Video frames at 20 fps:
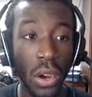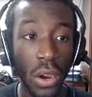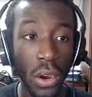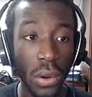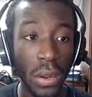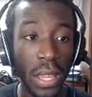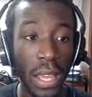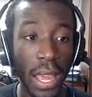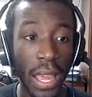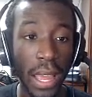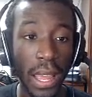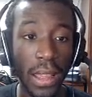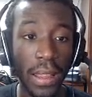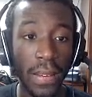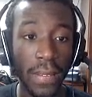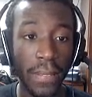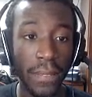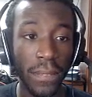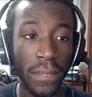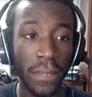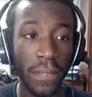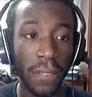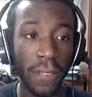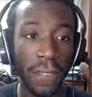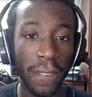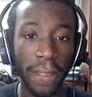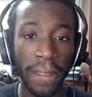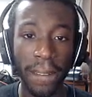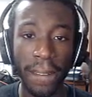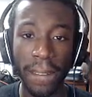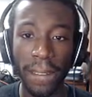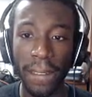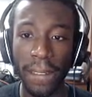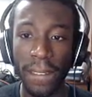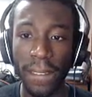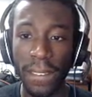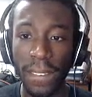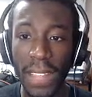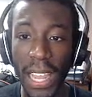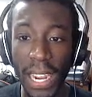Okay.
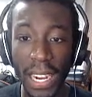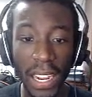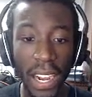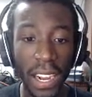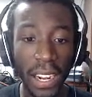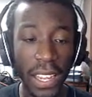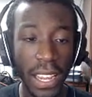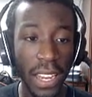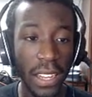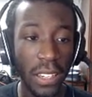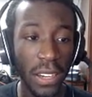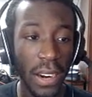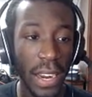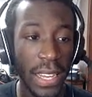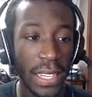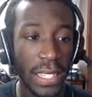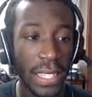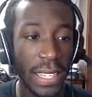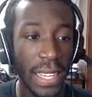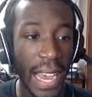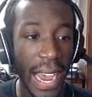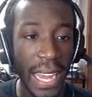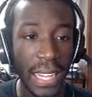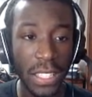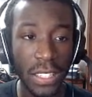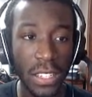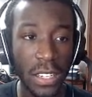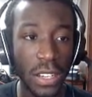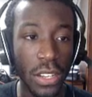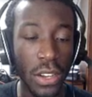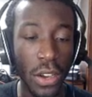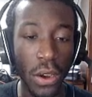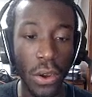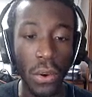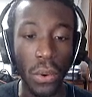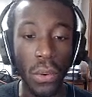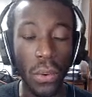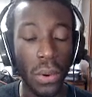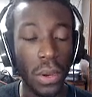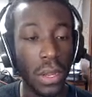That conch Elder has got to
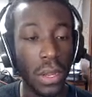go.